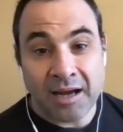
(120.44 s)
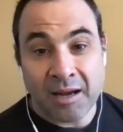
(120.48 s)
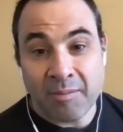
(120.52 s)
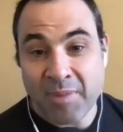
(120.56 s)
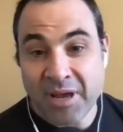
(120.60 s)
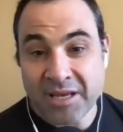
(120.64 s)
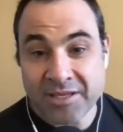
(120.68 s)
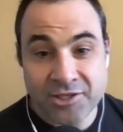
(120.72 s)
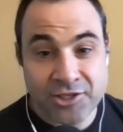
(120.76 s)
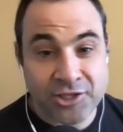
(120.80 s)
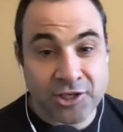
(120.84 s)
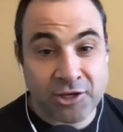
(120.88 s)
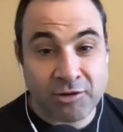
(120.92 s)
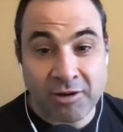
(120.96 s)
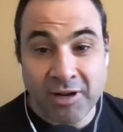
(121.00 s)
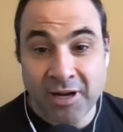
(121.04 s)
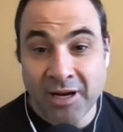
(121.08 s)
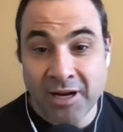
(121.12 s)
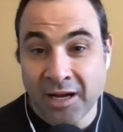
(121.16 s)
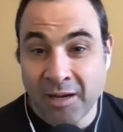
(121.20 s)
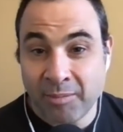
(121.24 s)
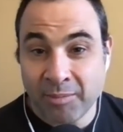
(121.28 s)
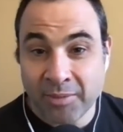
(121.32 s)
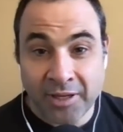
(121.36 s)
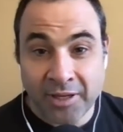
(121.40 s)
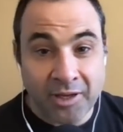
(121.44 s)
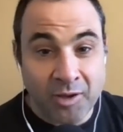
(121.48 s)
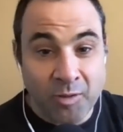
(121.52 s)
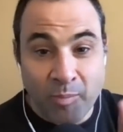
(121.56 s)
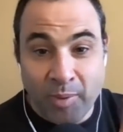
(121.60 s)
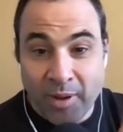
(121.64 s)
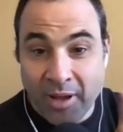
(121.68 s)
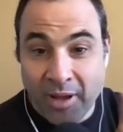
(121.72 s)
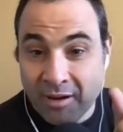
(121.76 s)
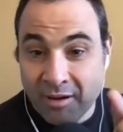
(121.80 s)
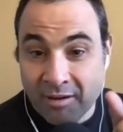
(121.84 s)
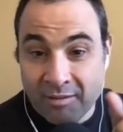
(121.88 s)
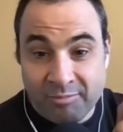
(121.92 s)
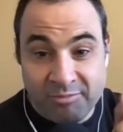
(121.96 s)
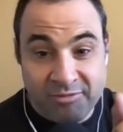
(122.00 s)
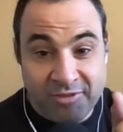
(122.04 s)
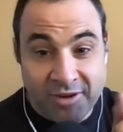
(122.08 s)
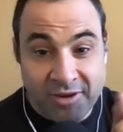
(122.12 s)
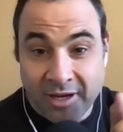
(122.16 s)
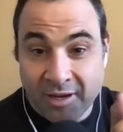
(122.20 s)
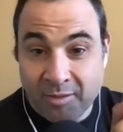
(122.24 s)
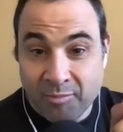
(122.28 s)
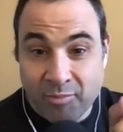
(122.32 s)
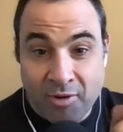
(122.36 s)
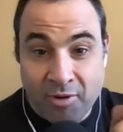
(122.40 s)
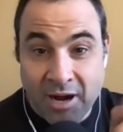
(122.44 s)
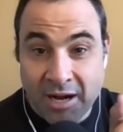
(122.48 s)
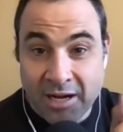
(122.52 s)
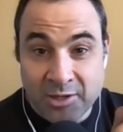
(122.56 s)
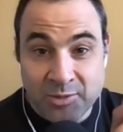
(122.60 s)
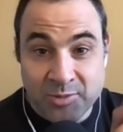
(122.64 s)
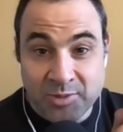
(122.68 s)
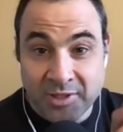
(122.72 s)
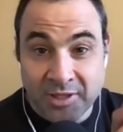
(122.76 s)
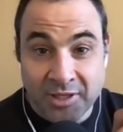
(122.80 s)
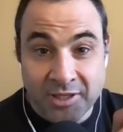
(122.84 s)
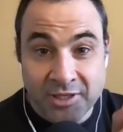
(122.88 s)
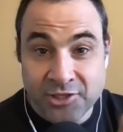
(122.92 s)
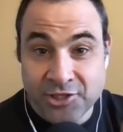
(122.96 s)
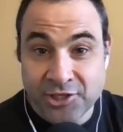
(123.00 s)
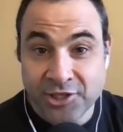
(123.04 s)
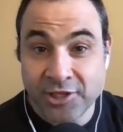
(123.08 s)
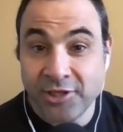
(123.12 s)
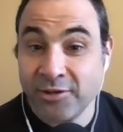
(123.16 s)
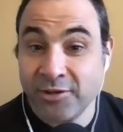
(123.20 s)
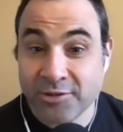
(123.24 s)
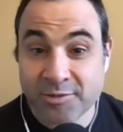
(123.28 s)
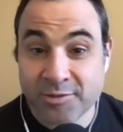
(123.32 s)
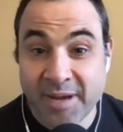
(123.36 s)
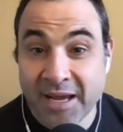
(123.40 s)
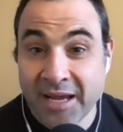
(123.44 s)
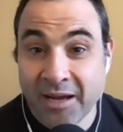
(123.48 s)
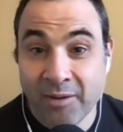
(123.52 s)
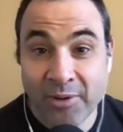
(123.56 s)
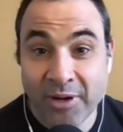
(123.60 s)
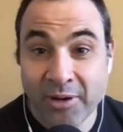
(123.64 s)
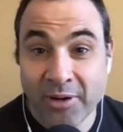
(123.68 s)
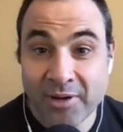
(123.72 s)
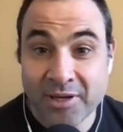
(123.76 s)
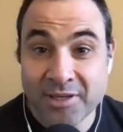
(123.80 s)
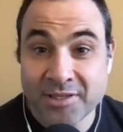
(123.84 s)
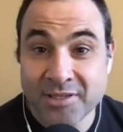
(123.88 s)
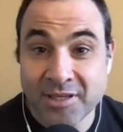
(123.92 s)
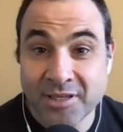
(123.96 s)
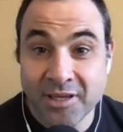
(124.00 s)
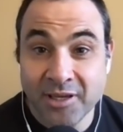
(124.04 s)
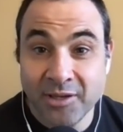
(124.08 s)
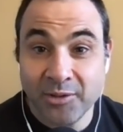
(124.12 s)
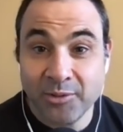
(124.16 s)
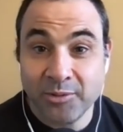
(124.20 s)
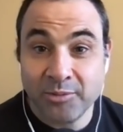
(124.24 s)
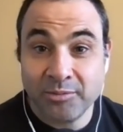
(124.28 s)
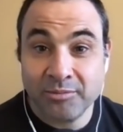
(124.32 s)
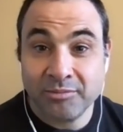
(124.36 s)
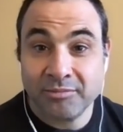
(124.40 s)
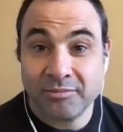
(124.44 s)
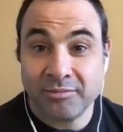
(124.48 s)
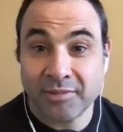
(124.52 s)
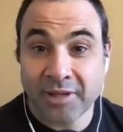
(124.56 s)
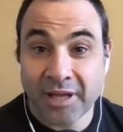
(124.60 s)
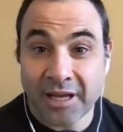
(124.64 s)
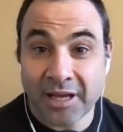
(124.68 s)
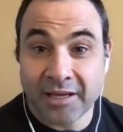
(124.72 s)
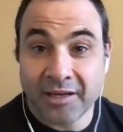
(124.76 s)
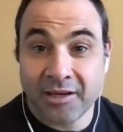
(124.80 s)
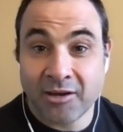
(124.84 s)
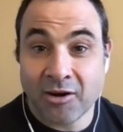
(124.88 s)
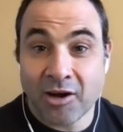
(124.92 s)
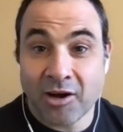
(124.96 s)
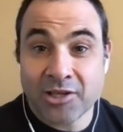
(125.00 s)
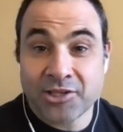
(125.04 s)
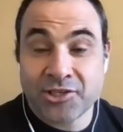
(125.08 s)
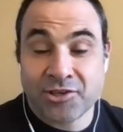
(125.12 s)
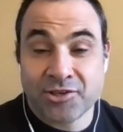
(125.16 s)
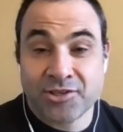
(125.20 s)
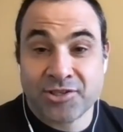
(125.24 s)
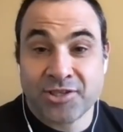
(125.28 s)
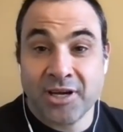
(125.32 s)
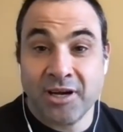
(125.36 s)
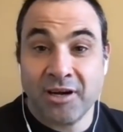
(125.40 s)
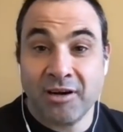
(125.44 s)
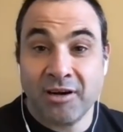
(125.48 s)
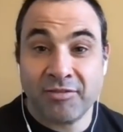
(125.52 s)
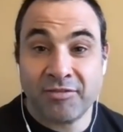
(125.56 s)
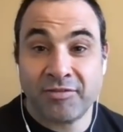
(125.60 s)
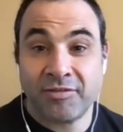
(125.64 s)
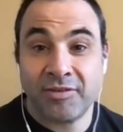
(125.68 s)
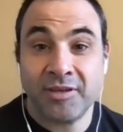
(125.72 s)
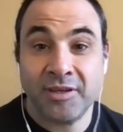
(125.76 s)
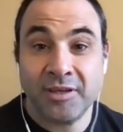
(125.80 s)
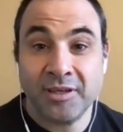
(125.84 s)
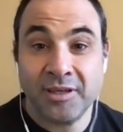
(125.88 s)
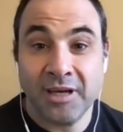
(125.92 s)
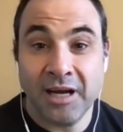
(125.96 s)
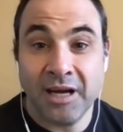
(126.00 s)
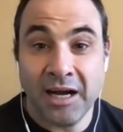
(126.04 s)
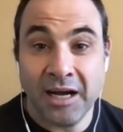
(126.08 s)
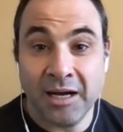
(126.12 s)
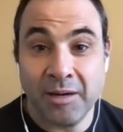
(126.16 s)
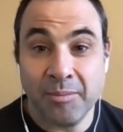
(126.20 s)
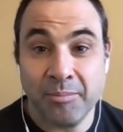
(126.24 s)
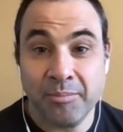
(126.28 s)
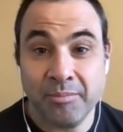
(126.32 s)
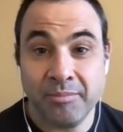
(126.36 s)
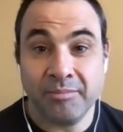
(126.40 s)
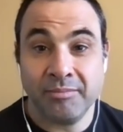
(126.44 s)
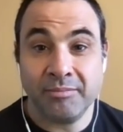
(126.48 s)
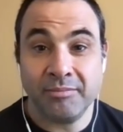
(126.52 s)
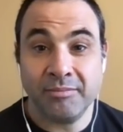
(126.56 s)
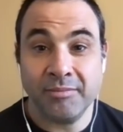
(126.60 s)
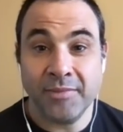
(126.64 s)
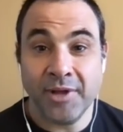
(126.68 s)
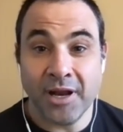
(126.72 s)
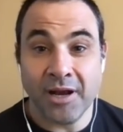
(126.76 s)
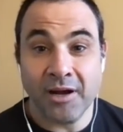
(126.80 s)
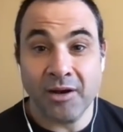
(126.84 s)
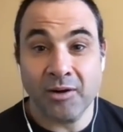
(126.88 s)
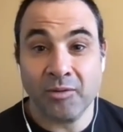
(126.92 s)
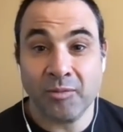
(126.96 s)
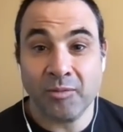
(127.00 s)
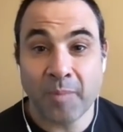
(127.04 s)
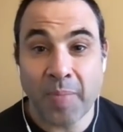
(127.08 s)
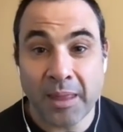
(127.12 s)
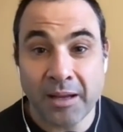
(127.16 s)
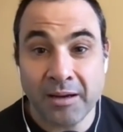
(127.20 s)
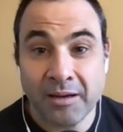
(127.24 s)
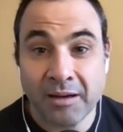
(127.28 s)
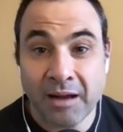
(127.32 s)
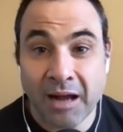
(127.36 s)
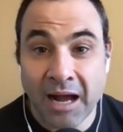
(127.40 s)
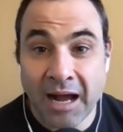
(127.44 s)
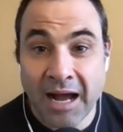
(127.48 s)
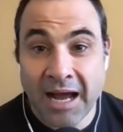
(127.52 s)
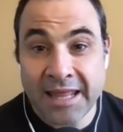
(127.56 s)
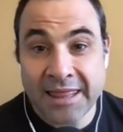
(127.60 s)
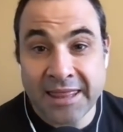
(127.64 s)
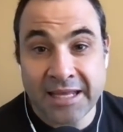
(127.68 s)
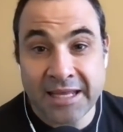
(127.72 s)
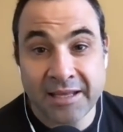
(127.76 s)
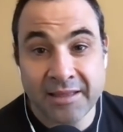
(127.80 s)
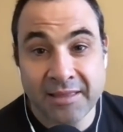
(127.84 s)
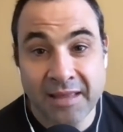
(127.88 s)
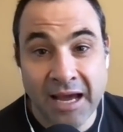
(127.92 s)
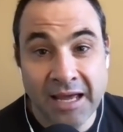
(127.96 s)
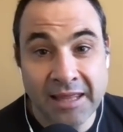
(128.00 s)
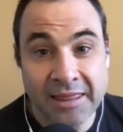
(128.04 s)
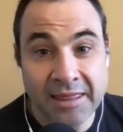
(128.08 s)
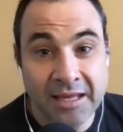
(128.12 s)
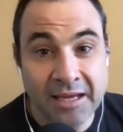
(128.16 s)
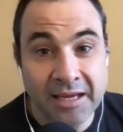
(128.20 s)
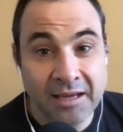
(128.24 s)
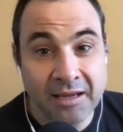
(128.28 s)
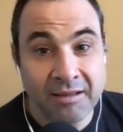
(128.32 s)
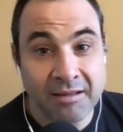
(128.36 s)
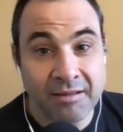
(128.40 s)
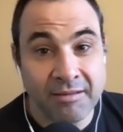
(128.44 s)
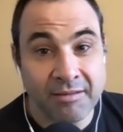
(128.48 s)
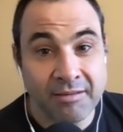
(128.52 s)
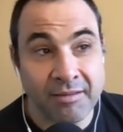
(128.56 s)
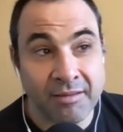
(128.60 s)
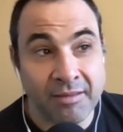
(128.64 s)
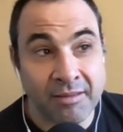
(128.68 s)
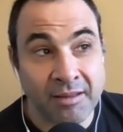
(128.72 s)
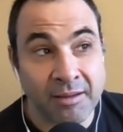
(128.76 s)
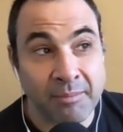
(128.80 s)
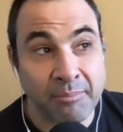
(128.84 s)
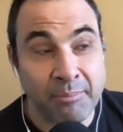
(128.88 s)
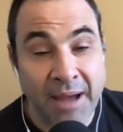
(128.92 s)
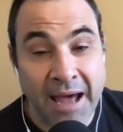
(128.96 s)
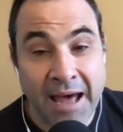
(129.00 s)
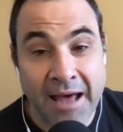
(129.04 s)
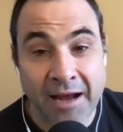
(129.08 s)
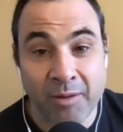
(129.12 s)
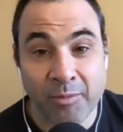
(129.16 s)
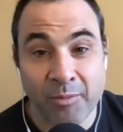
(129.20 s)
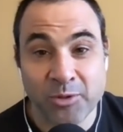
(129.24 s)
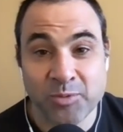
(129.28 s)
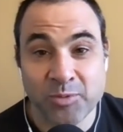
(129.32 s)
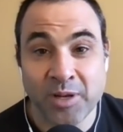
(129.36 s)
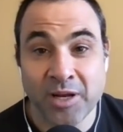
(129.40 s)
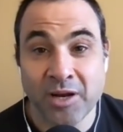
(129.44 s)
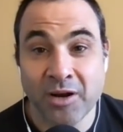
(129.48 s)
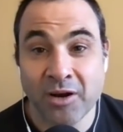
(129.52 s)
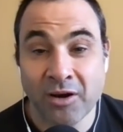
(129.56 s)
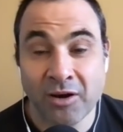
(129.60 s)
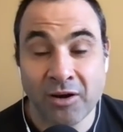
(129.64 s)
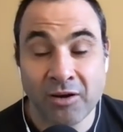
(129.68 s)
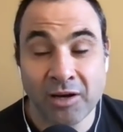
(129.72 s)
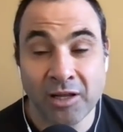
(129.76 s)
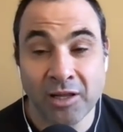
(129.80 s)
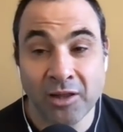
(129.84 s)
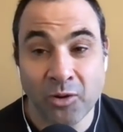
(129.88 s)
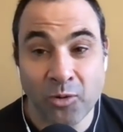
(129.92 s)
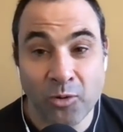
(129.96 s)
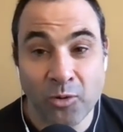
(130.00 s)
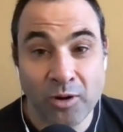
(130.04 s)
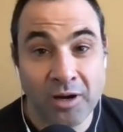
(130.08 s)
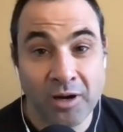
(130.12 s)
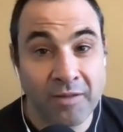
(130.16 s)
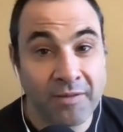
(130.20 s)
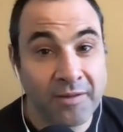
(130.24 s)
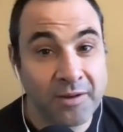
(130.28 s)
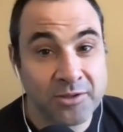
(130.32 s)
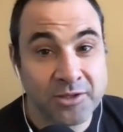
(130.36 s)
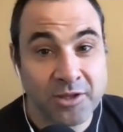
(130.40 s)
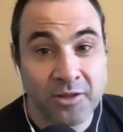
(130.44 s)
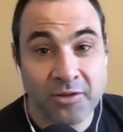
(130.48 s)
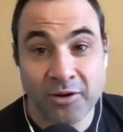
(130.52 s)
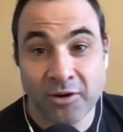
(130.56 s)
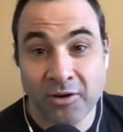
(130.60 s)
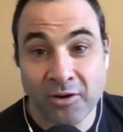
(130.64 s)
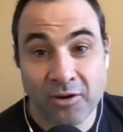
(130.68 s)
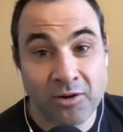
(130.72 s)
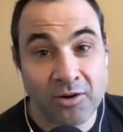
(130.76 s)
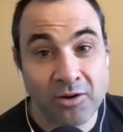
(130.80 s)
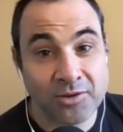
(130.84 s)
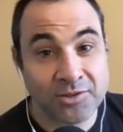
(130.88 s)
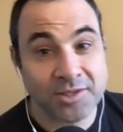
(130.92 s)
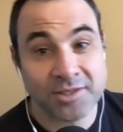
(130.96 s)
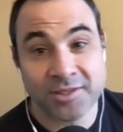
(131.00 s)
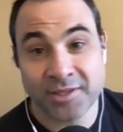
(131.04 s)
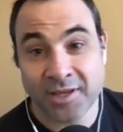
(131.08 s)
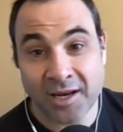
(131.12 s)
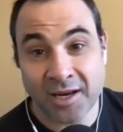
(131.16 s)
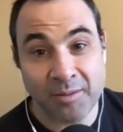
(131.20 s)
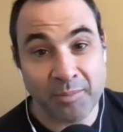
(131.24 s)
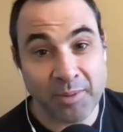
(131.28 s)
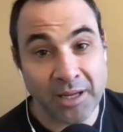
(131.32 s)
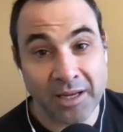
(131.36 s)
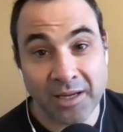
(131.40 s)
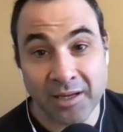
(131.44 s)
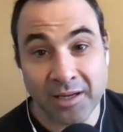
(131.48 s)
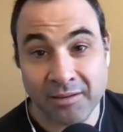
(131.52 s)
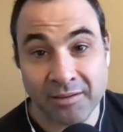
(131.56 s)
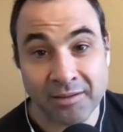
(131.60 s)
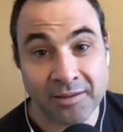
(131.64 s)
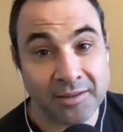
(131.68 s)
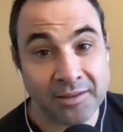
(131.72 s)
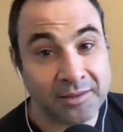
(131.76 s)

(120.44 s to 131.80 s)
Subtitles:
messaged Corinna. I'm like, you better fucking practice with the good shoes, man. We don't want to see you like cost yourself. I think the battle between her and Lauren and those other girls is going to be,